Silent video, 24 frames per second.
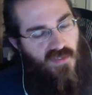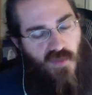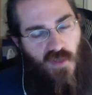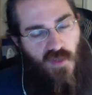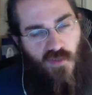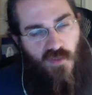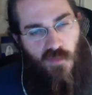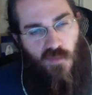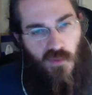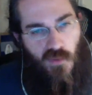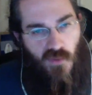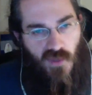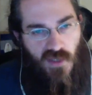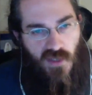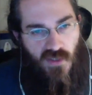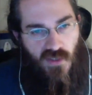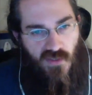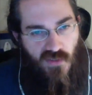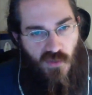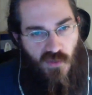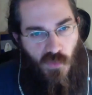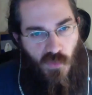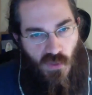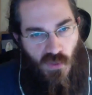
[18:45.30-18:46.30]
a process of
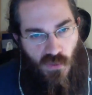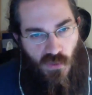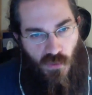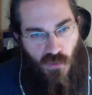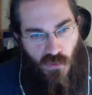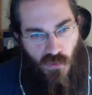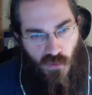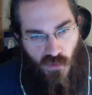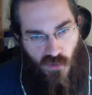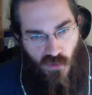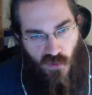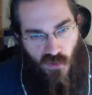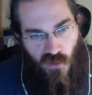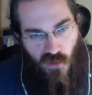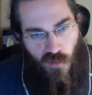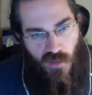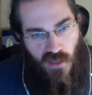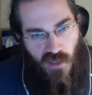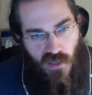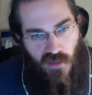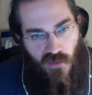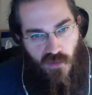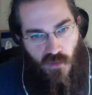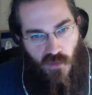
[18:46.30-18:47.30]
exploration where
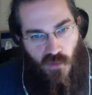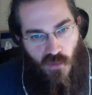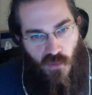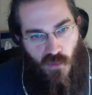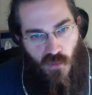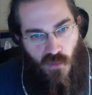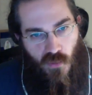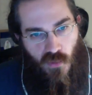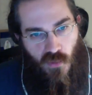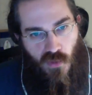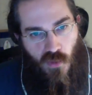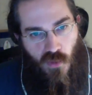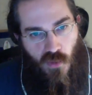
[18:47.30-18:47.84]
you learn about